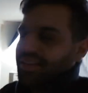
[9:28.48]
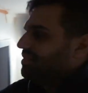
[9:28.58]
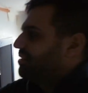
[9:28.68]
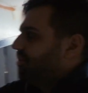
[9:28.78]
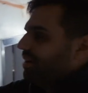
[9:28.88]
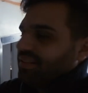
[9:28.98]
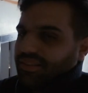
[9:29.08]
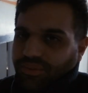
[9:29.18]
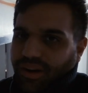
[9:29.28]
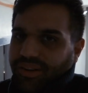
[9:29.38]
as you know, I
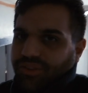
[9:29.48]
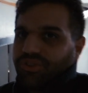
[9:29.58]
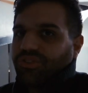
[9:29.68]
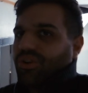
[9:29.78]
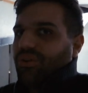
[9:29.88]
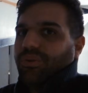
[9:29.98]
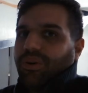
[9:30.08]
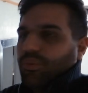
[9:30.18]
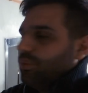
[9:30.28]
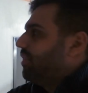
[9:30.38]
did the radio
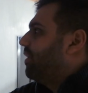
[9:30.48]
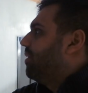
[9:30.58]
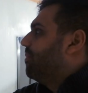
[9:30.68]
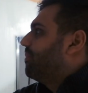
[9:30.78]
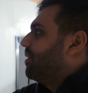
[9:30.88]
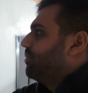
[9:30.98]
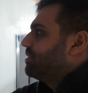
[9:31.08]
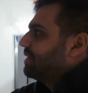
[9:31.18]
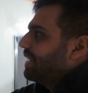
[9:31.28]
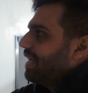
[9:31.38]
show with him. He
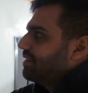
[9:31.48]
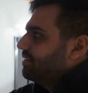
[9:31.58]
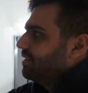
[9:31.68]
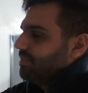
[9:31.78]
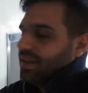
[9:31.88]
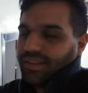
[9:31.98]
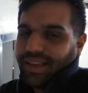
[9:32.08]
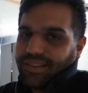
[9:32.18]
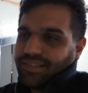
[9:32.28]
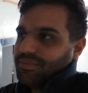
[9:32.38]
was a guest, he made a
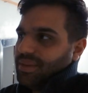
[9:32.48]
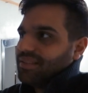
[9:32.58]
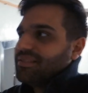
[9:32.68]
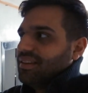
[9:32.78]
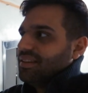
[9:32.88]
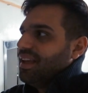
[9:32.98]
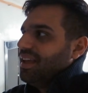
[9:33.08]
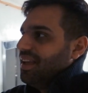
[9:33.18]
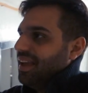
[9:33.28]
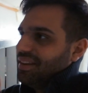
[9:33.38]
guest mix and
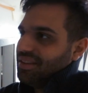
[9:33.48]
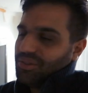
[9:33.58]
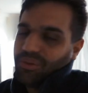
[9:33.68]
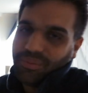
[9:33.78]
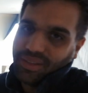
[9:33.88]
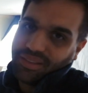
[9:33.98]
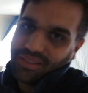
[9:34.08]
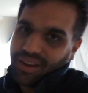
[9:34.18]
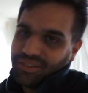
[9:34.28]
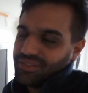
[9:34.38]
and he told me the
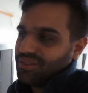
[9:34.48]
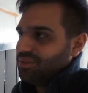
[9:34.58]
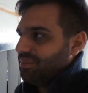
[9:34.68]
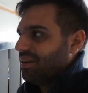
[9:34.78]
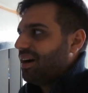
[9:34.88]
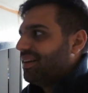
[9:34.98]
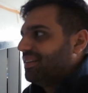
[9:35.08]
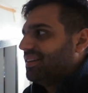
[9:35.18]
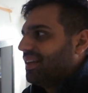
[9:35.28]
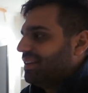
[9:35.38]
entire story
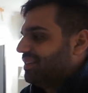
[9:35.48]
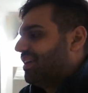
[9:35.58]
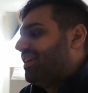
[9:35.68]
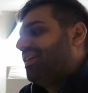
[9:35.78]
behind it and